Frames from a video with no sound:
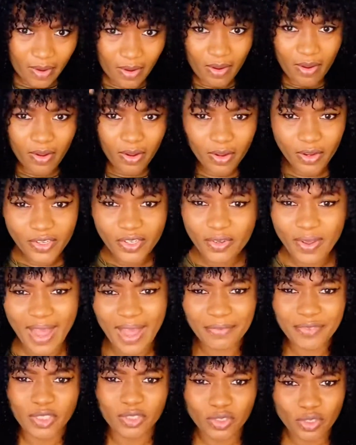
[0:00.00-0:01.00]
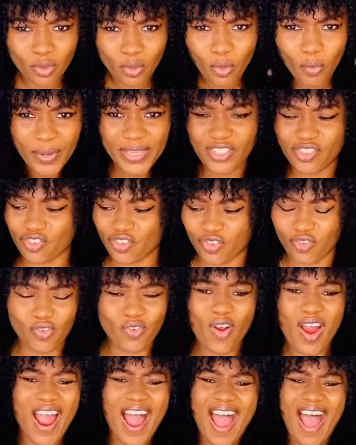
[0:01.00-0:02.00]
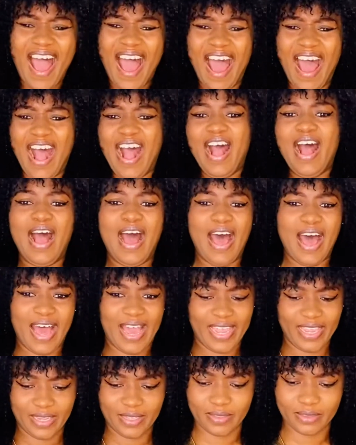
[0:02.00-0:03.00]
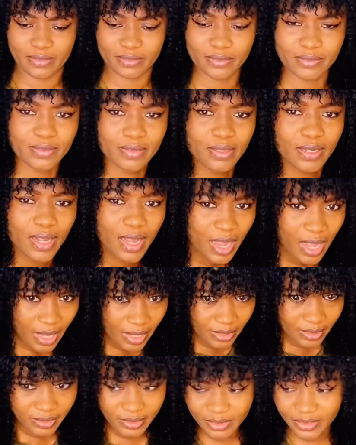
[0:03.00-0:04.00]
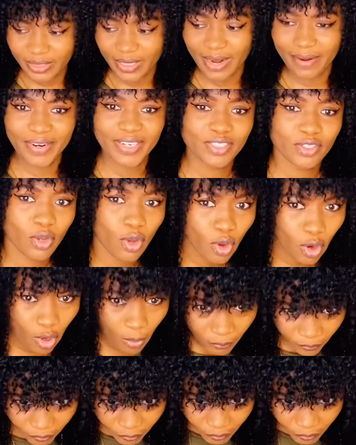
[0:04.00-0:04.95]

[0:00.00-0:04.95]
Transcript: All you have to do is try. There is hope for